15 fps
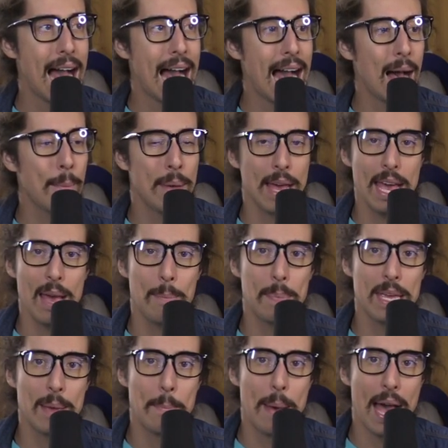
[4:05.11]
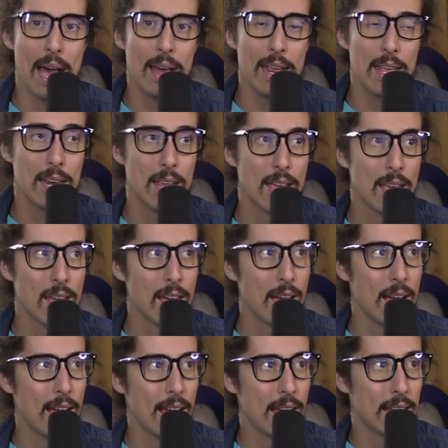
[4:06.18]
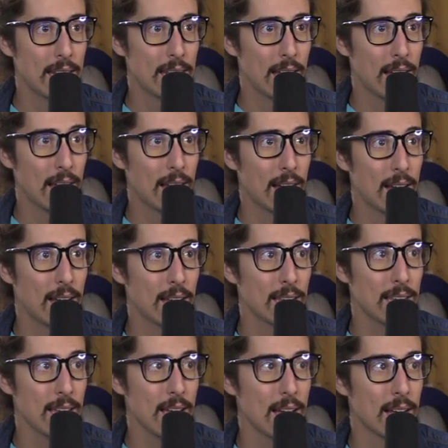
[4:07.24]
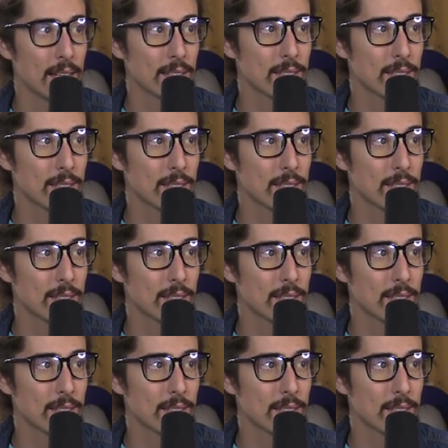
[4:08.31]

I'm happy about it. And uh, yeah,